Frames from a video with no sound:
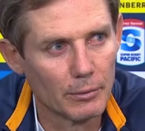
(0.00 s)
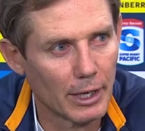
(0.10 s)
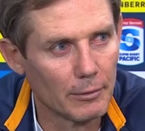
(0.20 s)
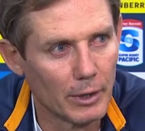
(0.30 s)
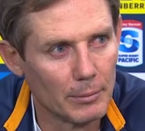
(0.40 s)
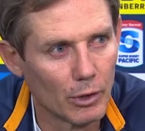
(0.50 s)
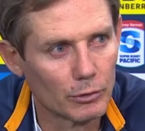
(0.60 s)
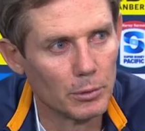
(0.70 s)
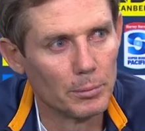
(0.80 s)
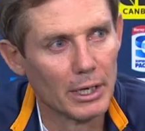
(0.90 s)
We gave away
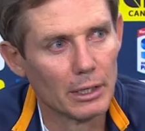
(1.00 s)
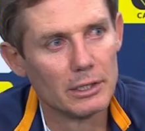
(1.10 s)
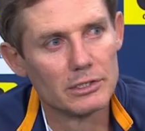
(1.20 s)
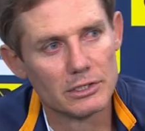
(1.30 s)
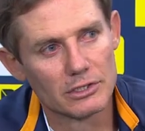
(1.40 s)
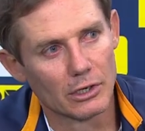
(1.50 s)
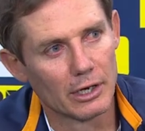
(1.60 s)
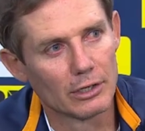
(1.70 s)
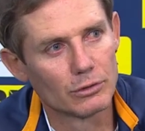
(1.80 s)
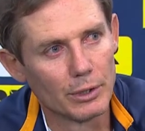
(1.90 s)
multiple penalties inside
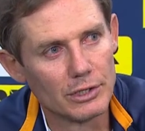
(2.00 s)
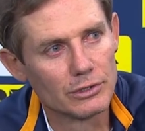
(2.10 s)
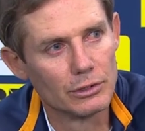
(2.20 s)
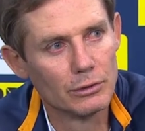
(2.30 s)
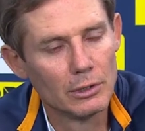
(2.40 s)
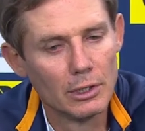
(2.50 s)
our 22.